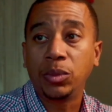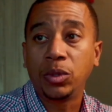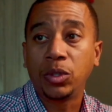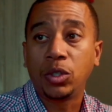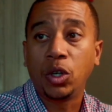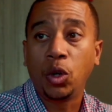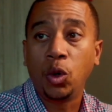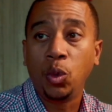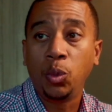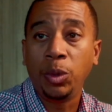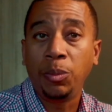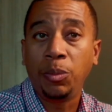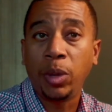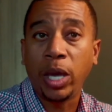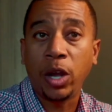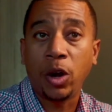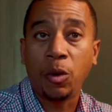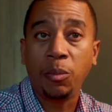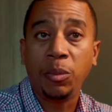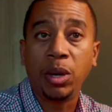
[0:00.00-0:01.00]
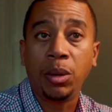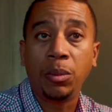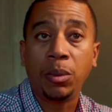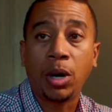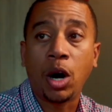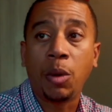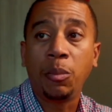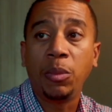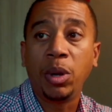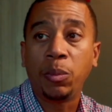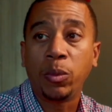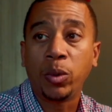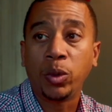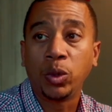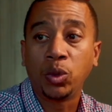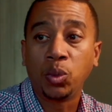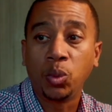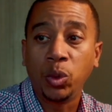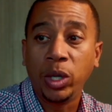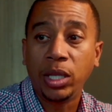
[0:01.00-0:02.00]
So we pair our
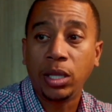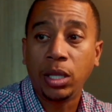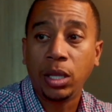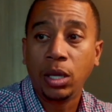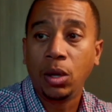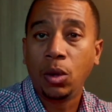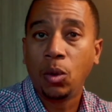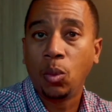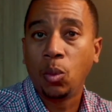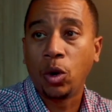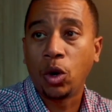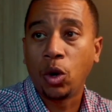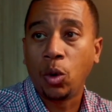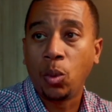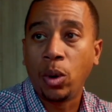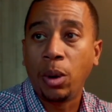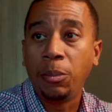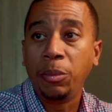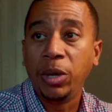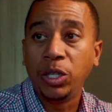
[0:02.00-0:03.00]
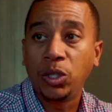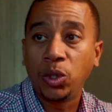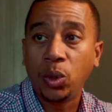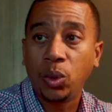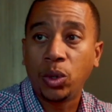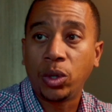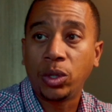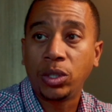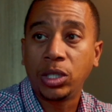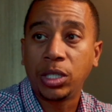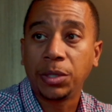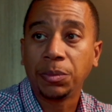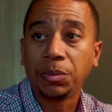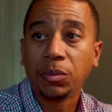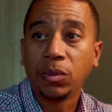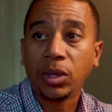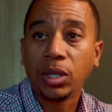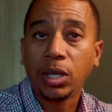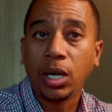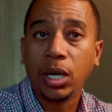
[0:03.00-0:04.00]
members with one-on-one mentors,
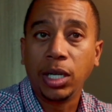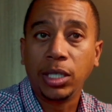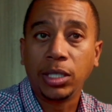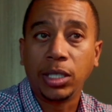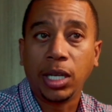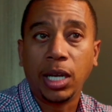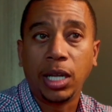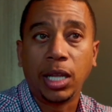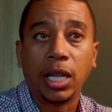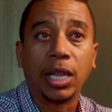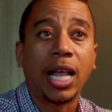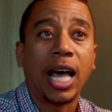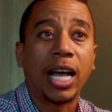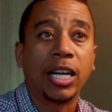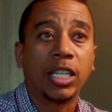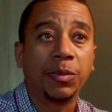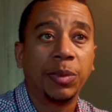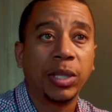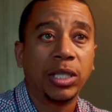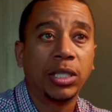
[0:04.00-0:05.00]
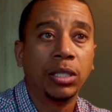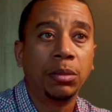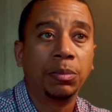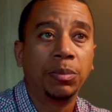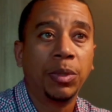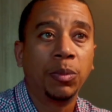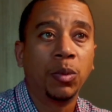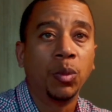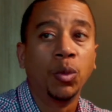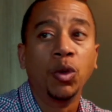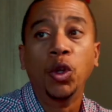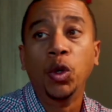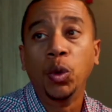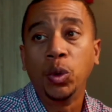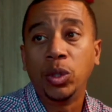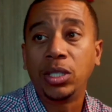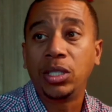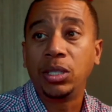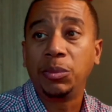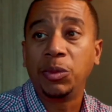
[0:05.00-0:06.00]
because a lot, especially people new
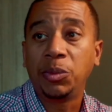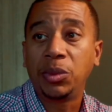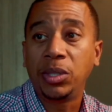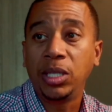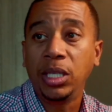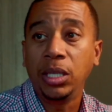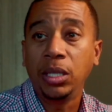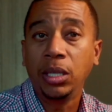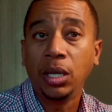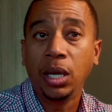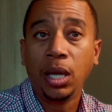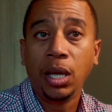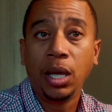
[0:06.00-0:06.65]
to CMMC,